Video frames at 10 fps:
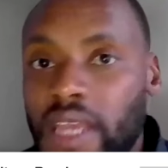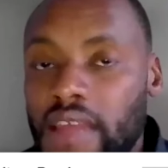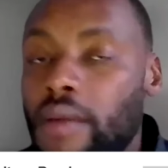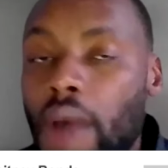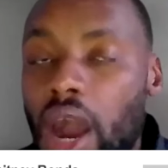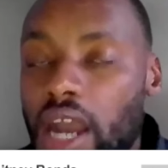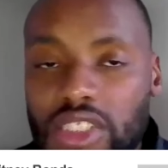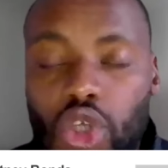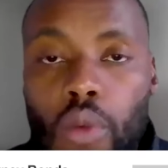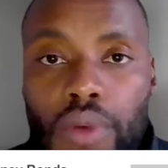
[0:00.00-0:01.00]
And the market
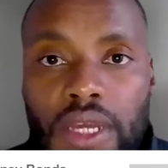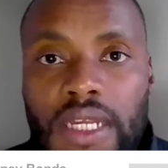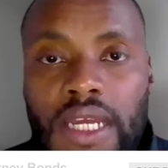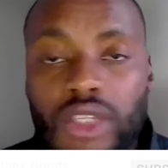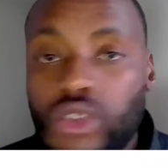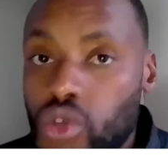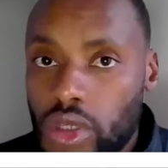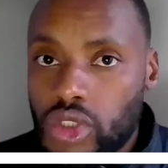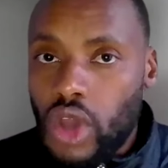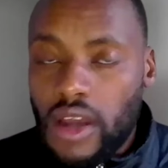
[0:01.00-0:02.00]
is open, New
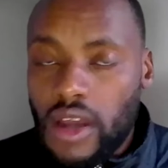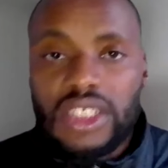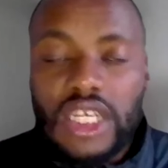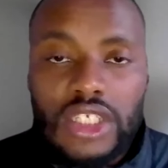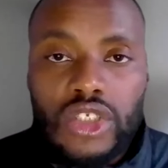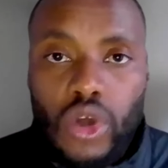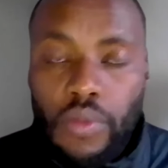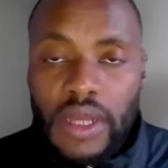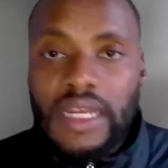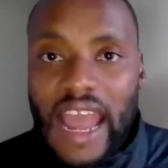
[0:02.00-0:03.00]
York Stock Exchange is
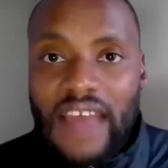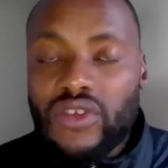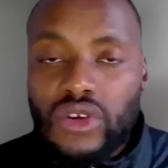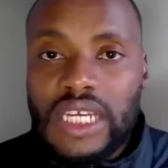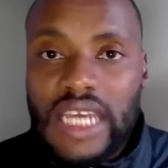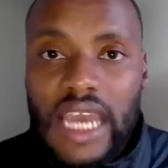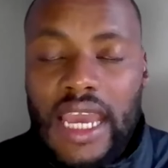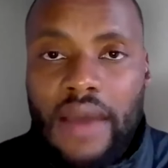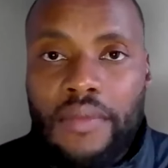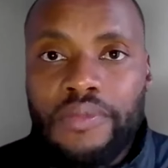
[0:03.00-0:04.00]
open 9.30
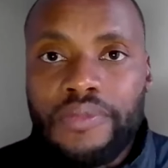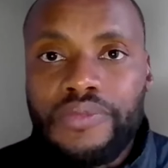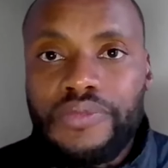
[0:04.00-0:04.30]
a.m.